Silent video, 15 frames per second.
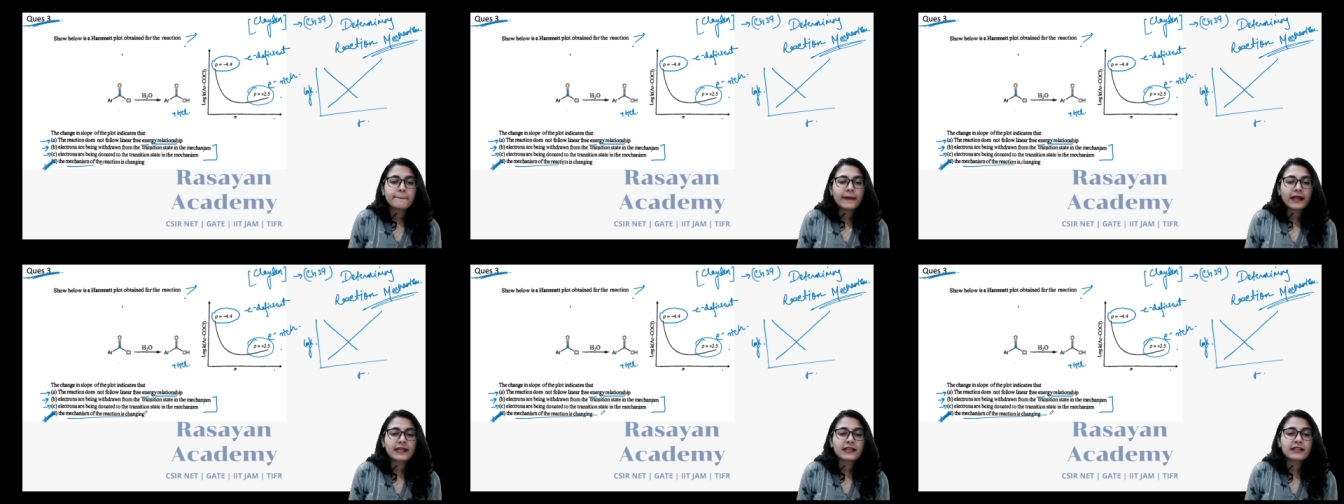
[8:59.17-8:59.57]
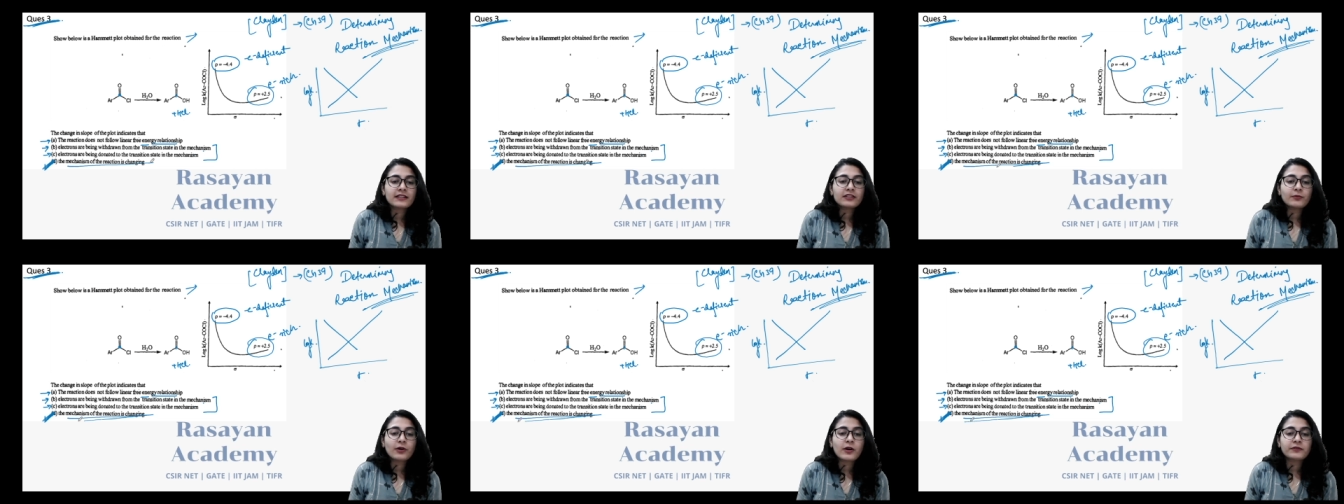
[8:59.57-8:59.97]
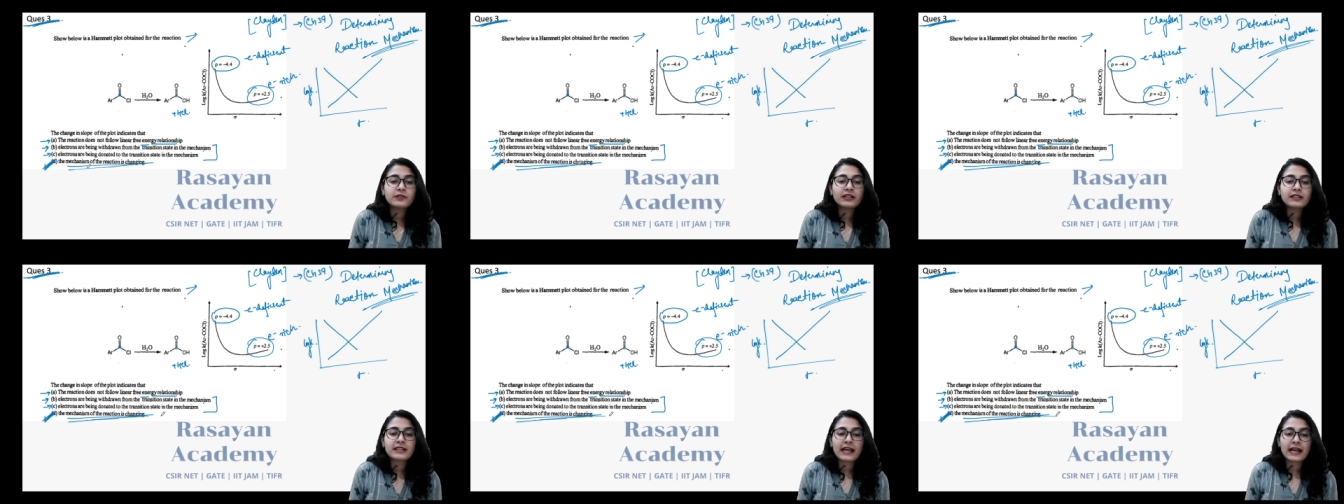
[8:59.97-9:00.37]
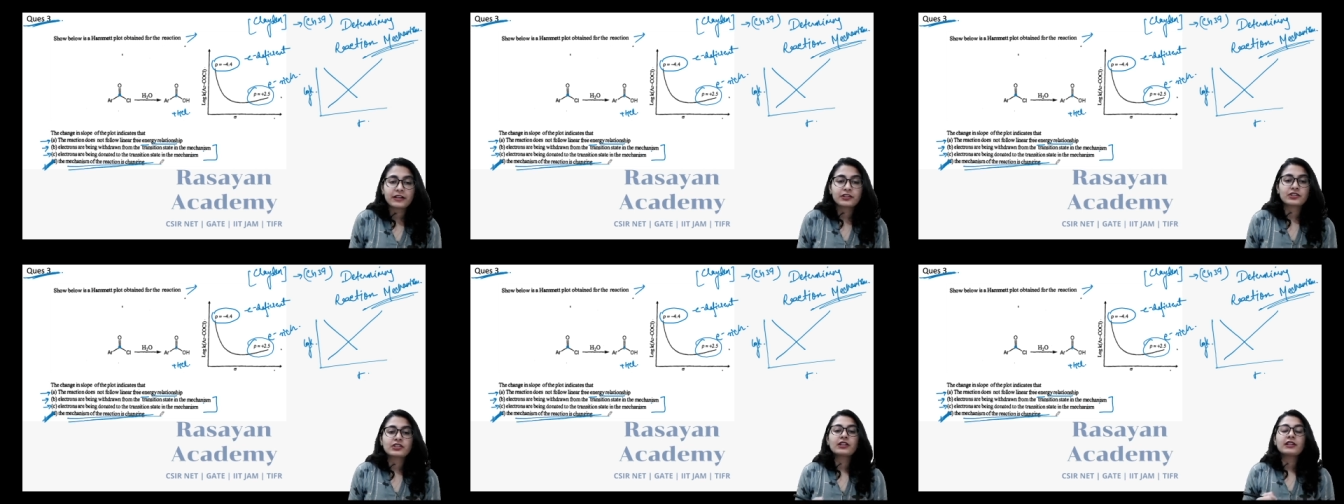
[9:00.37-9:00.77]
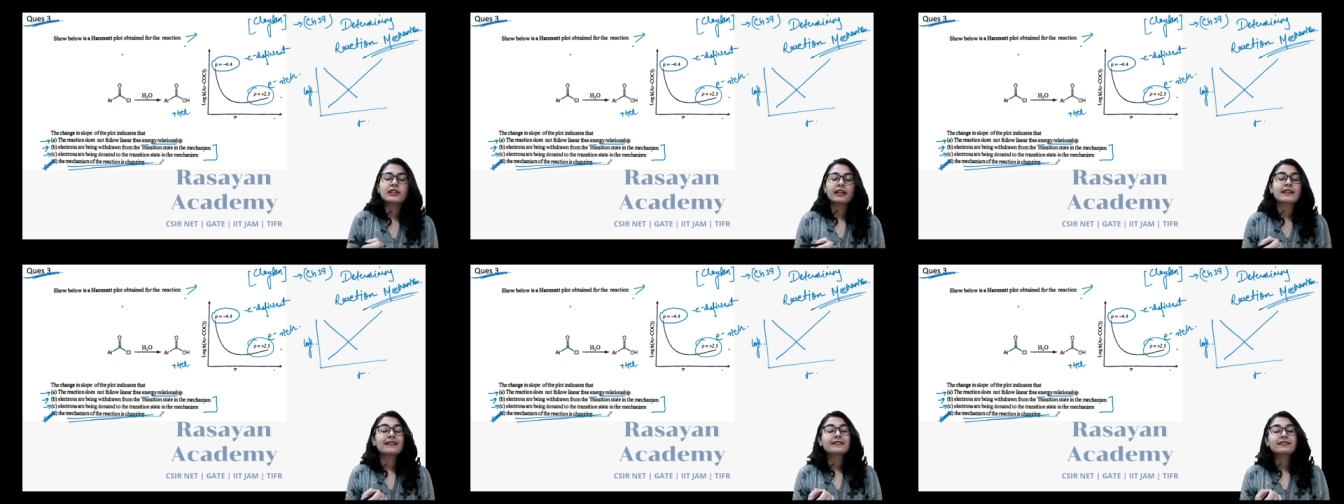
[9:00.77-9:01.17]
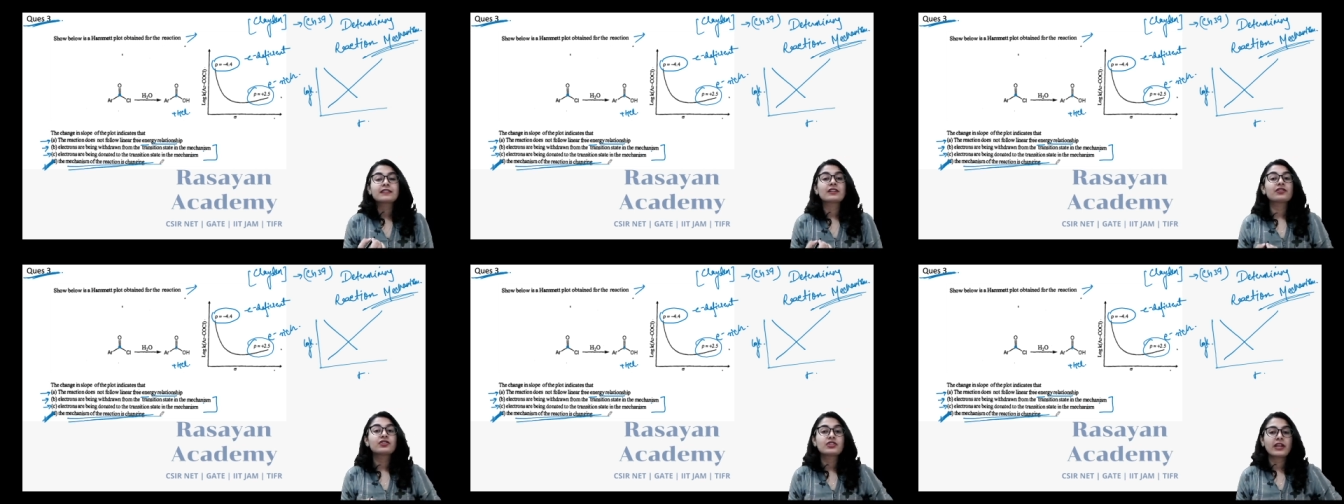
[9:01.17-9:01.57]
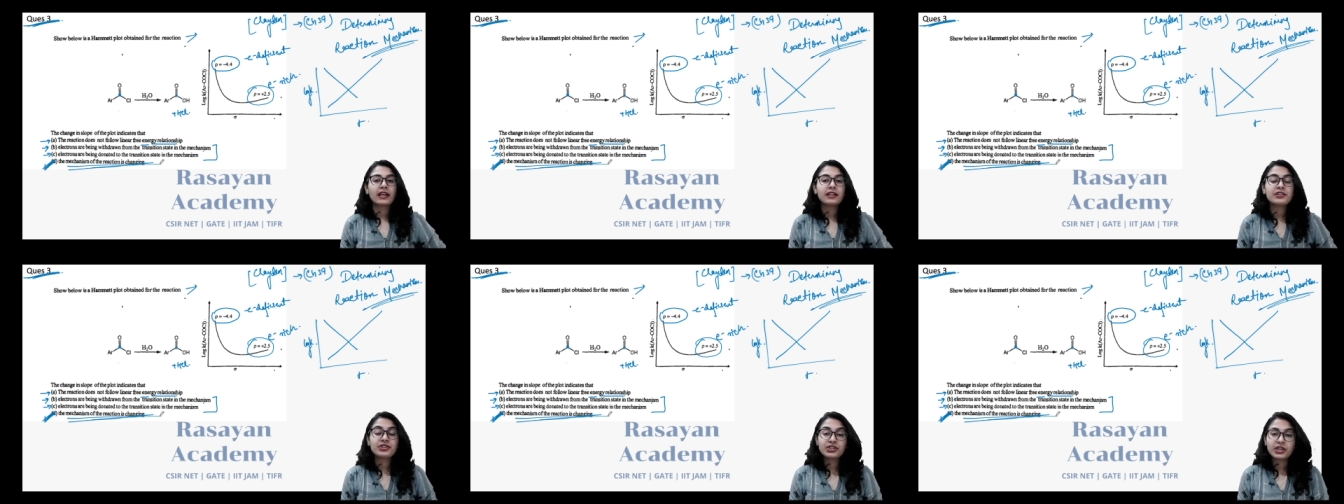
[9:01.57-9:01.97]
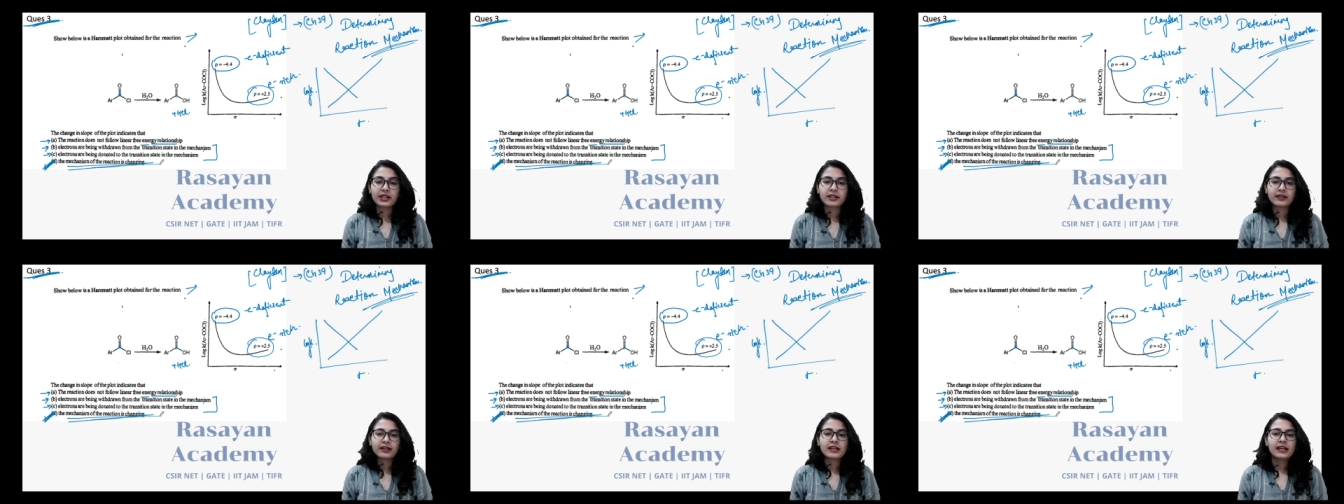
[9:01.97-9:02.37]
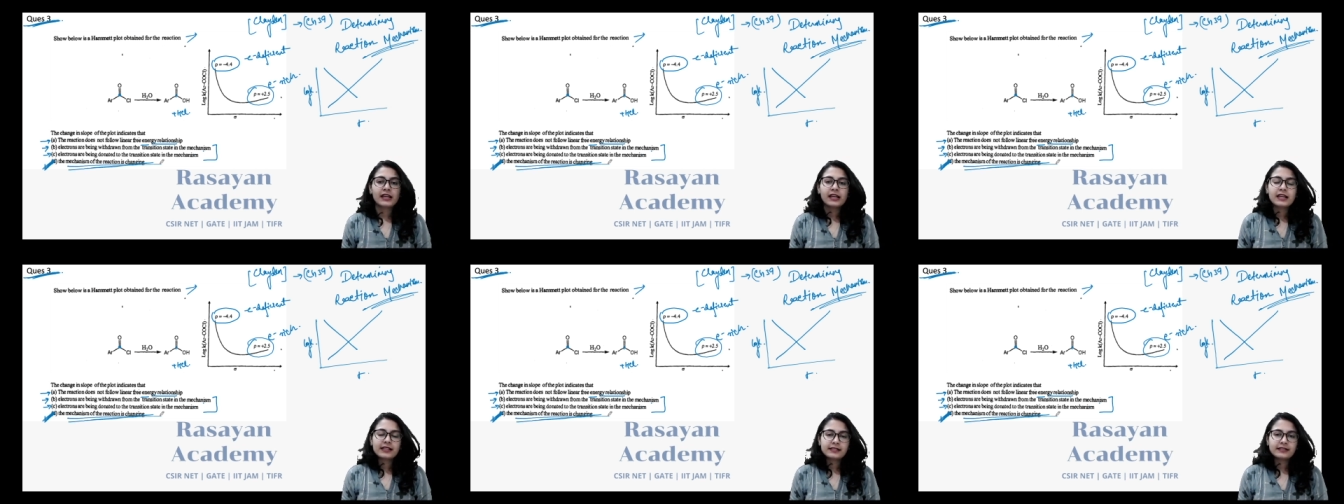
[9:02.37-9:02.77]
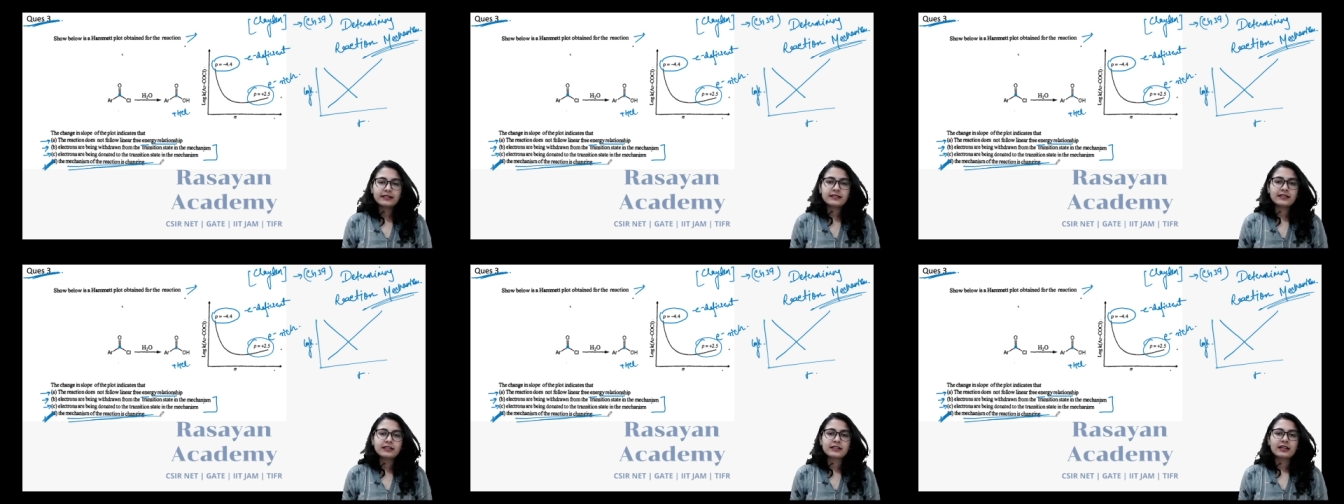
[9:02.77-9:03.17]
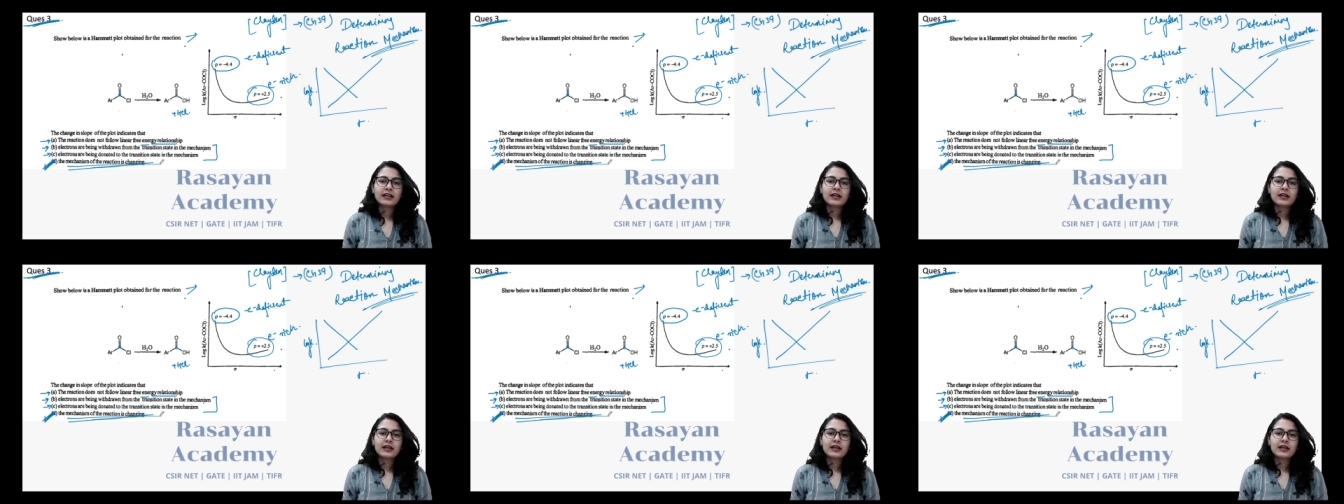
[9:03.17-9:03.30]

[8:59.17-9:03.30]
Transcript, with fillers: Mechanism of the reaction is changing, isn't it?